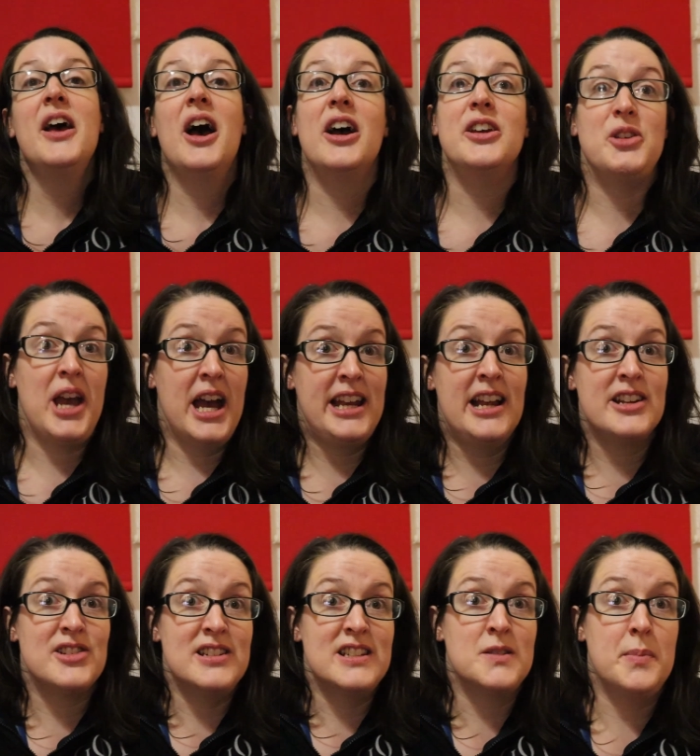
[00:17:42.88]
You can
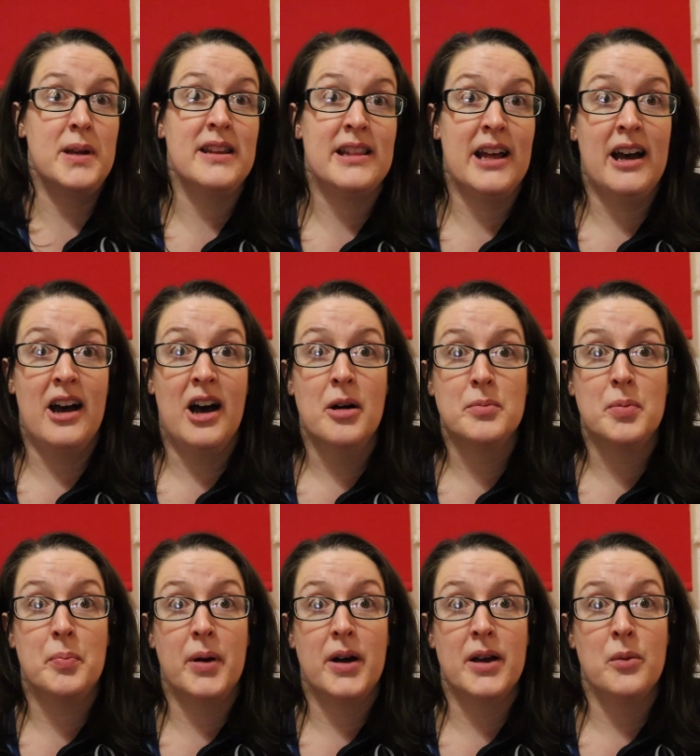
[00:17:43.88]
actually speed that
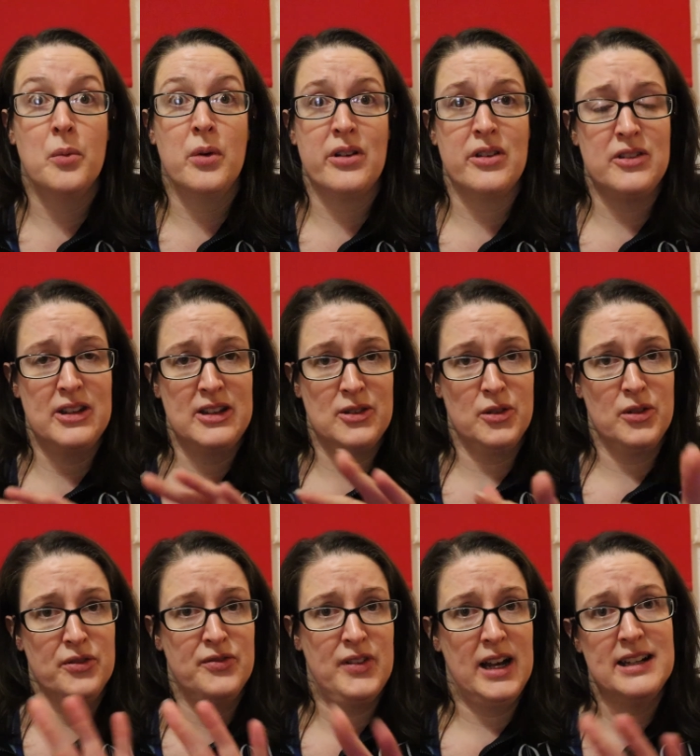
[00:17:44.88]
up by, once it's sort
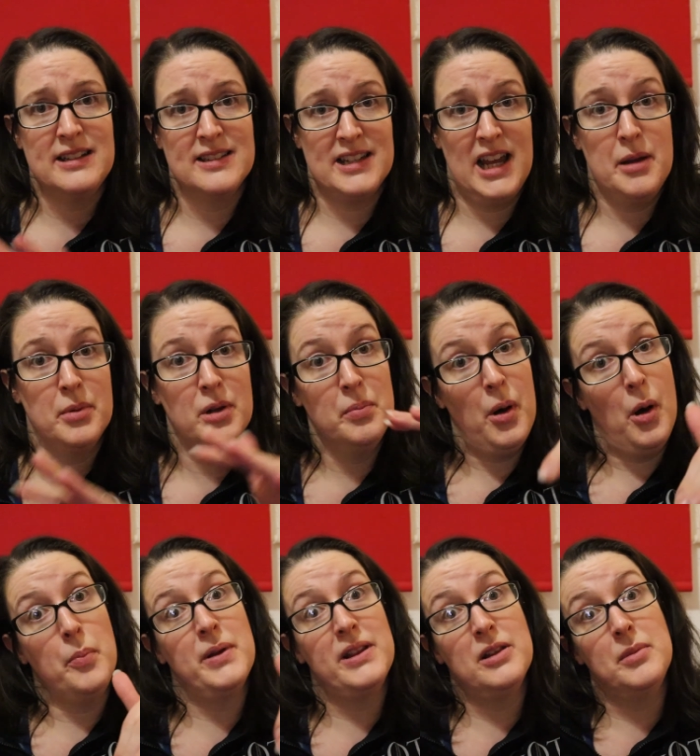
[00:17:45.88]
of fairly stable,
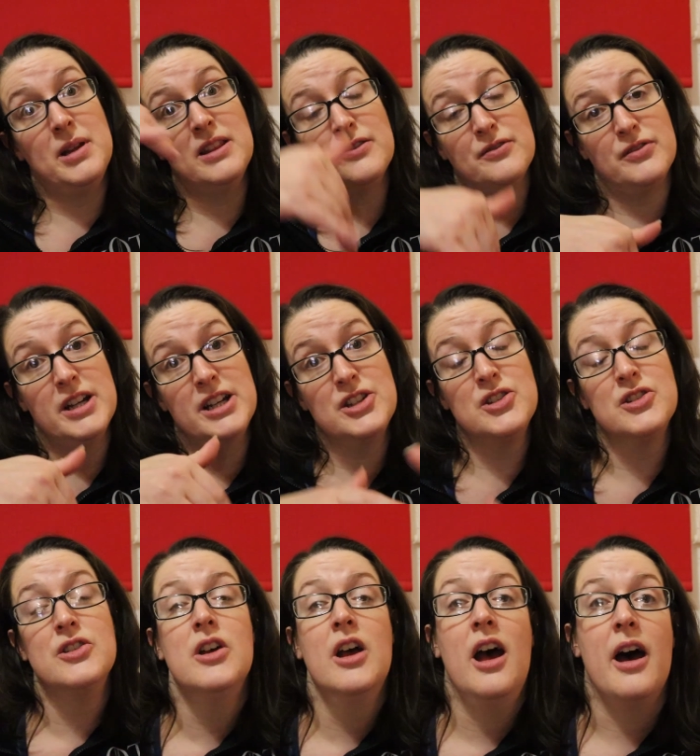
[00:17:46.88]
popping them in the fridge.
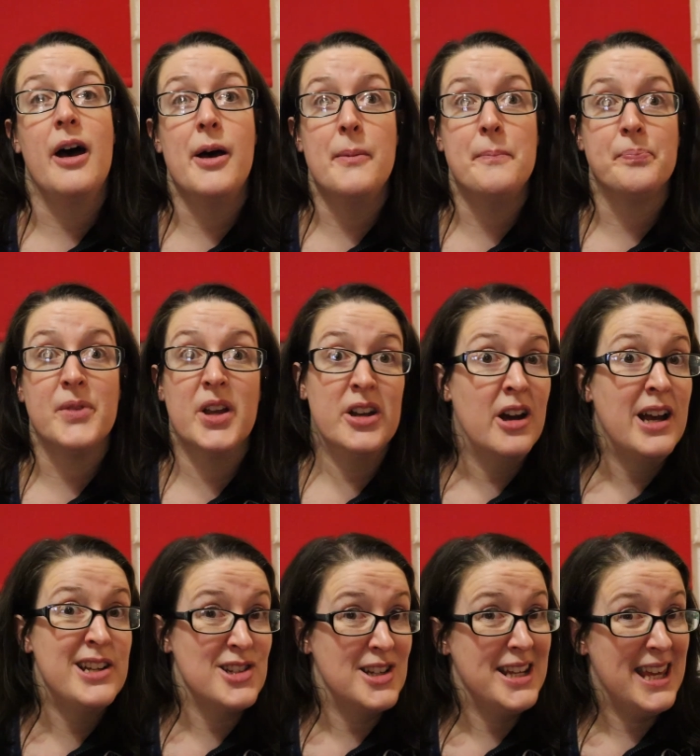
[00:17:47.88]
And I
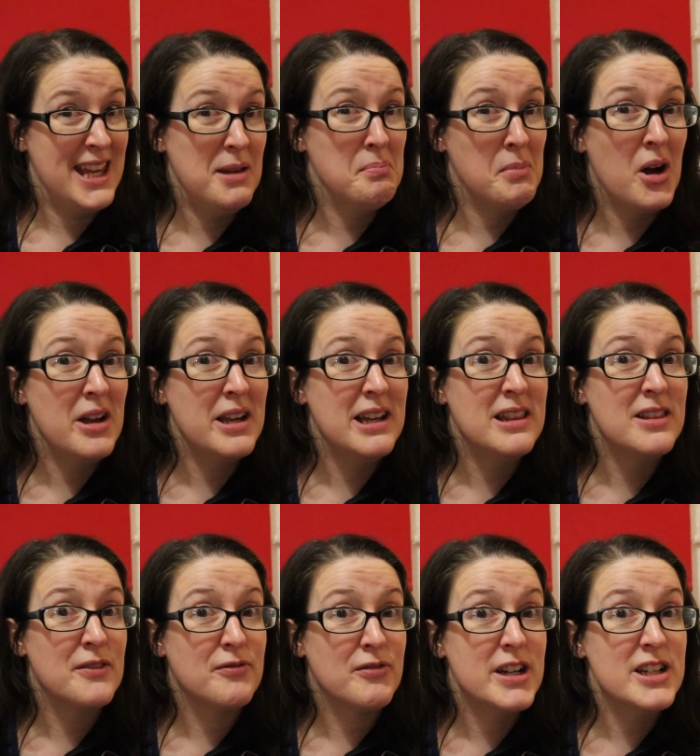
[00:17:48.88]
actually keep mine in
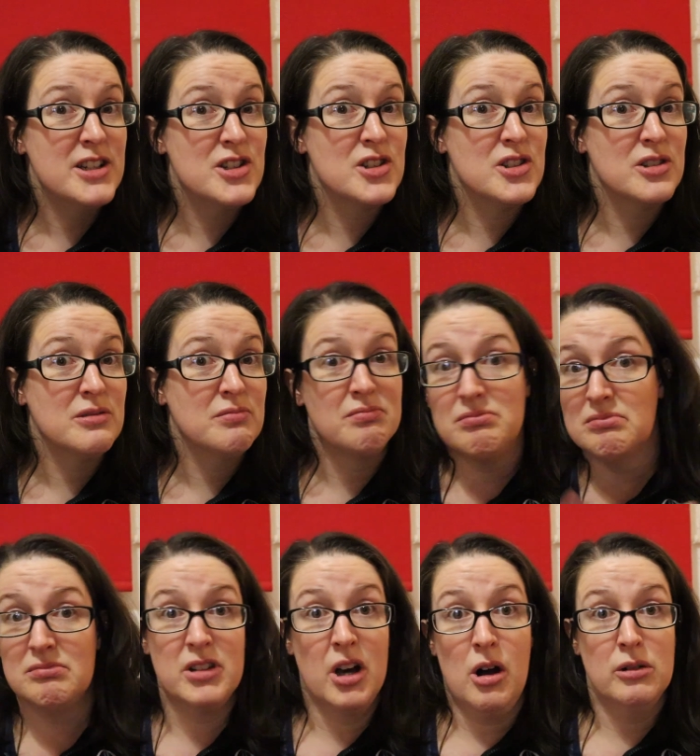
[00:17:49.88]
the fridge
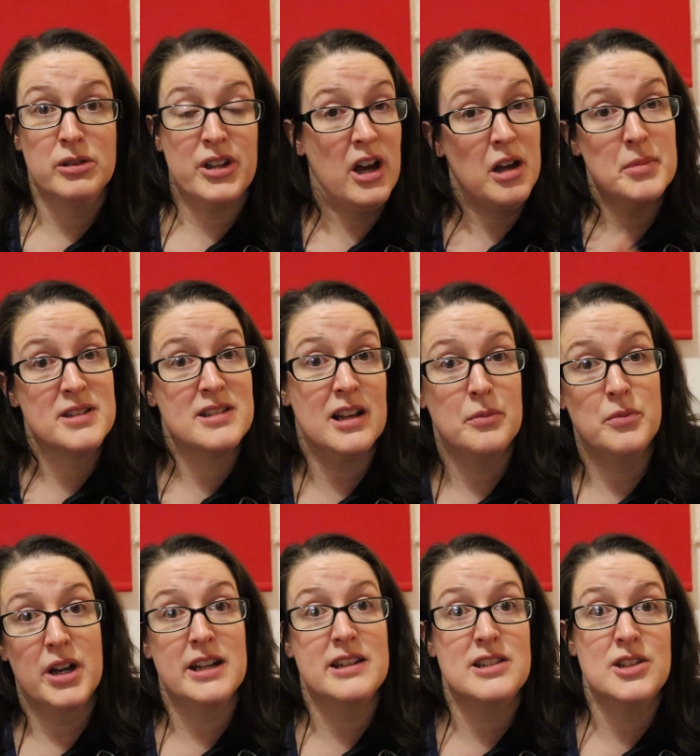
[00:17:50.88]
the whole time until I'm
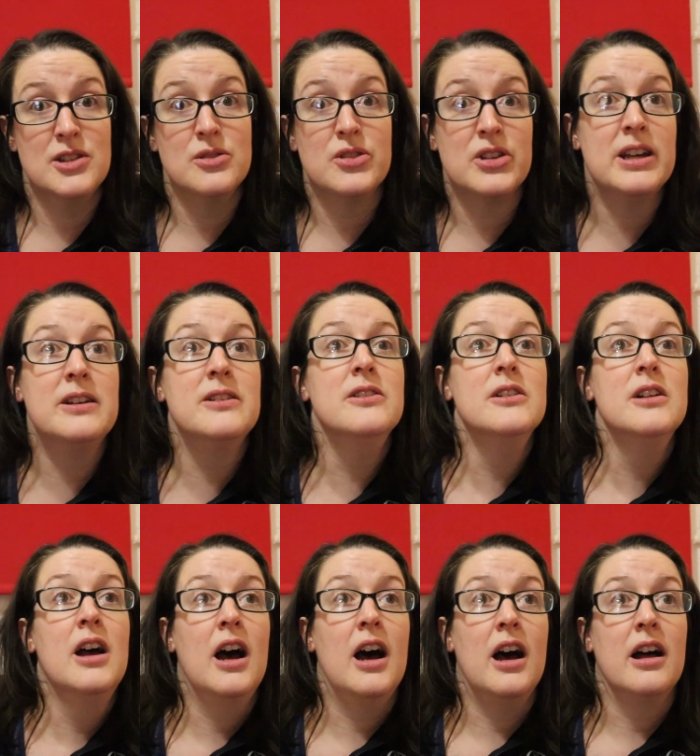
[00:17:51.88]
ready to use it.
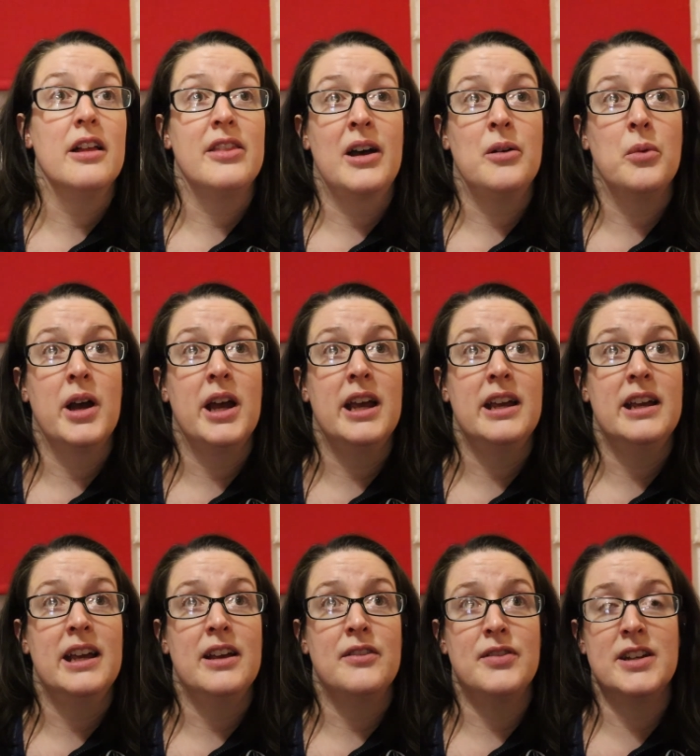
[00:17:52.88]
That
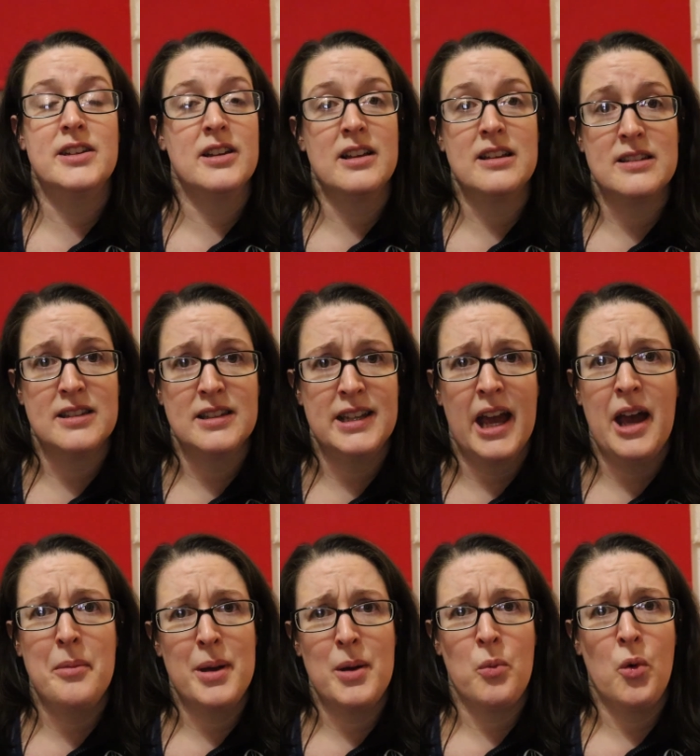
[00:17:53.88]
way, if it does get
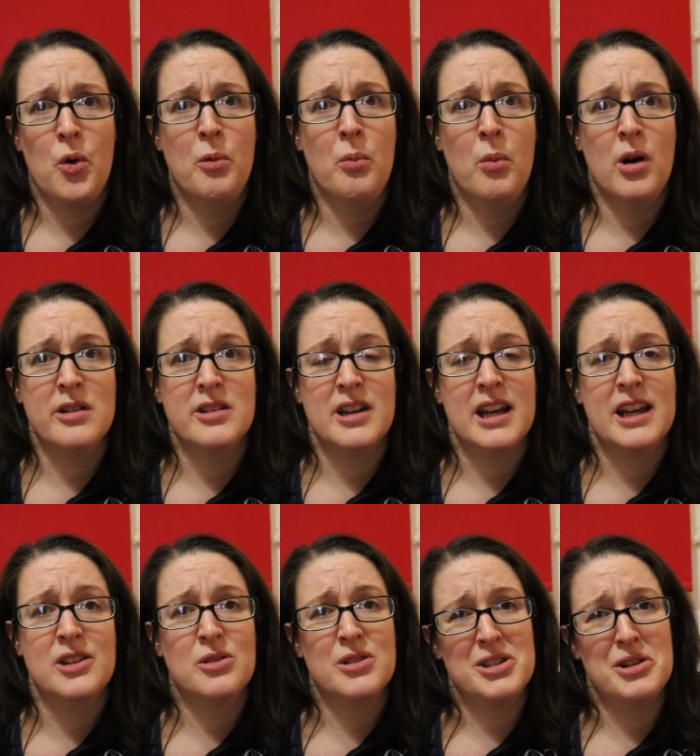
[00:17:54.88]
a bit warm one day,
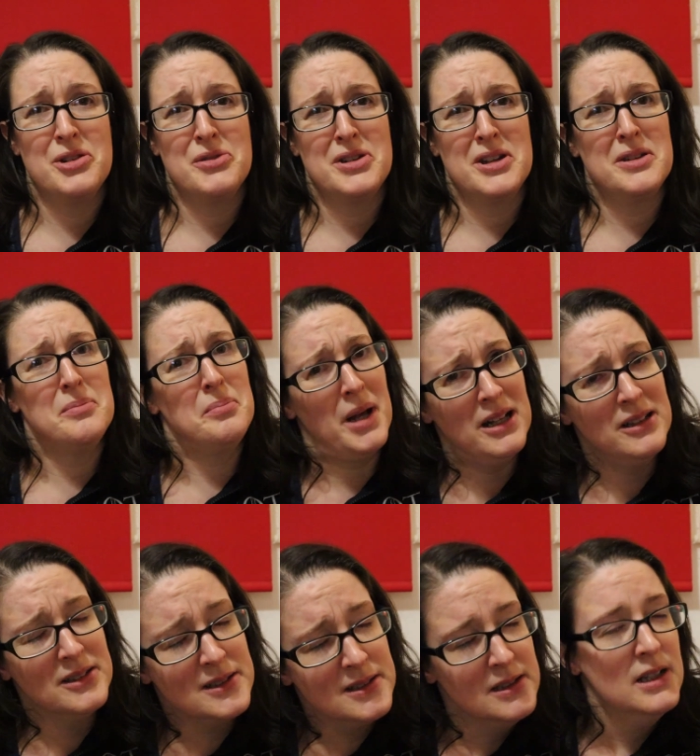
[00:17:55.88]
your deodorant doesn't
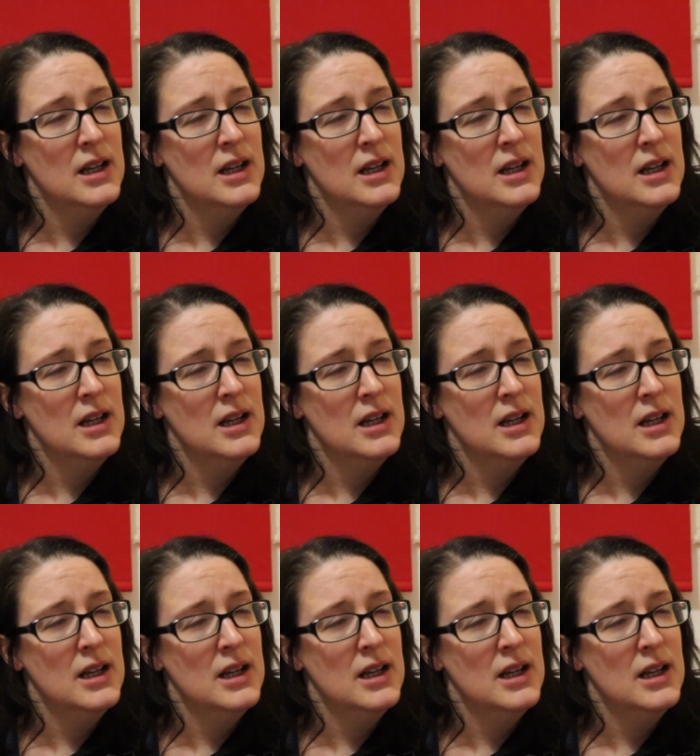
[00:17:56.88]
melt.